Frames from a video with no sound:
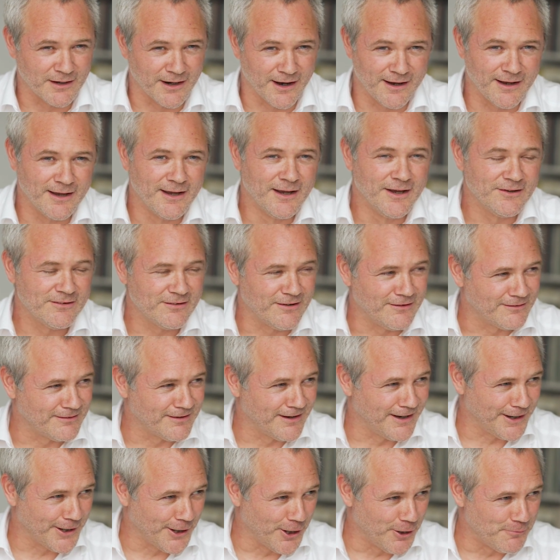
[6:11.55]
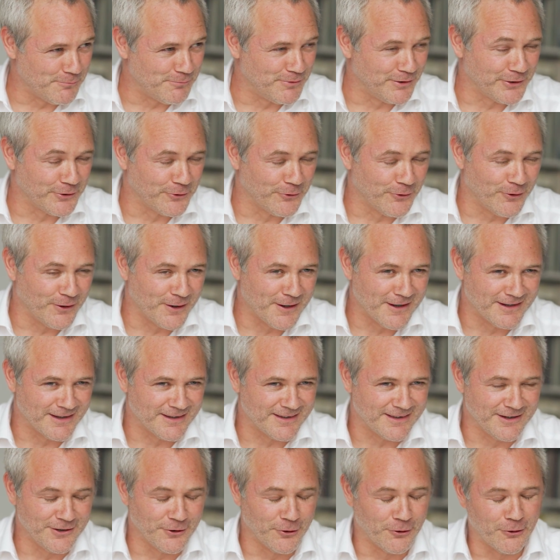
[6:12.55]
And I sincerely hope that your
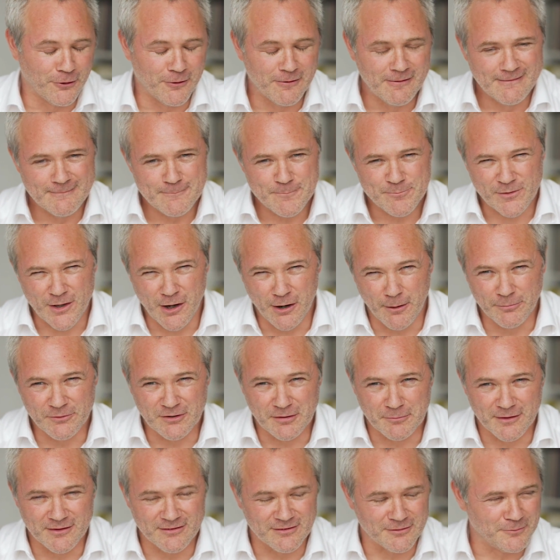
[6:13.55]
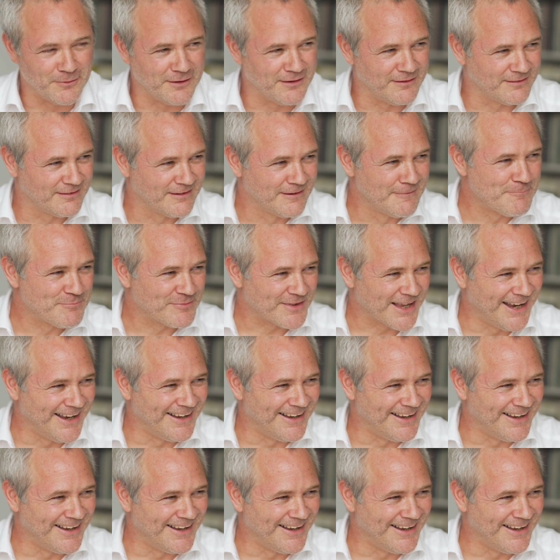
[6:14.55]
optimism is well